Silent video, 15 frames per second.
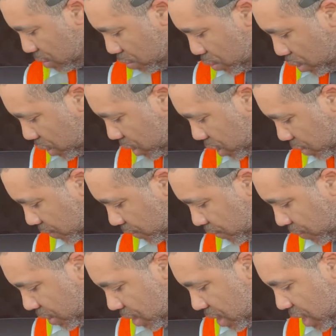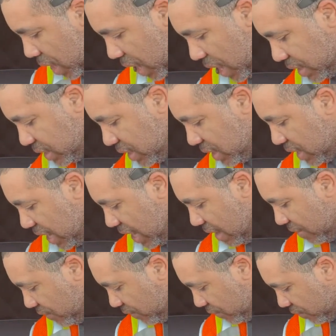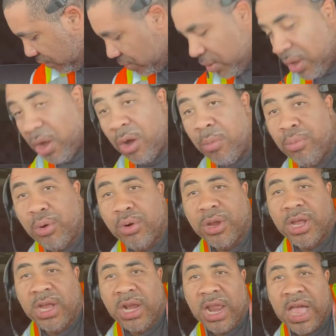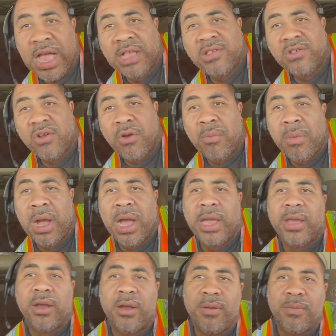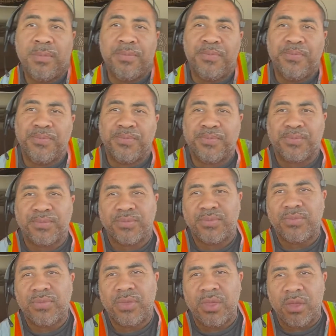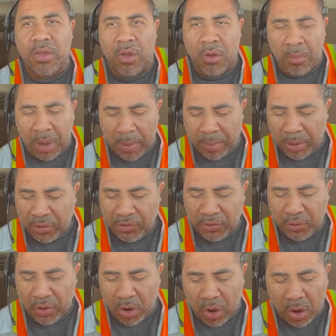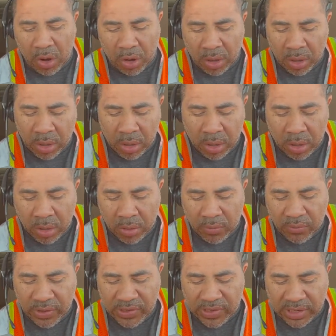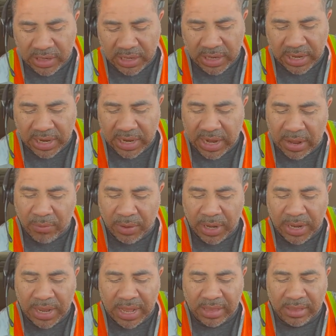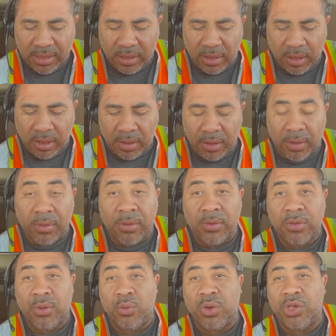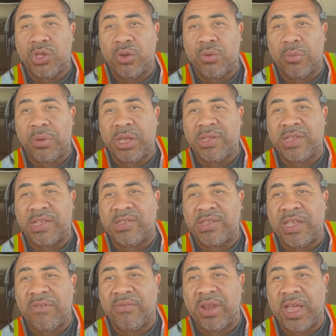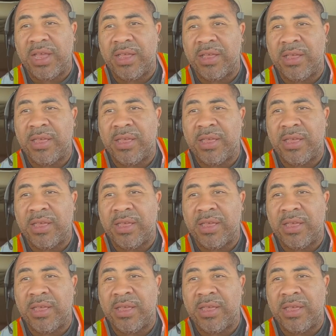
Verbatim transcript: But I did have a broken glass on my um, on my personal car recently, and I went and got. Uh, the windshield replaced at Safelite.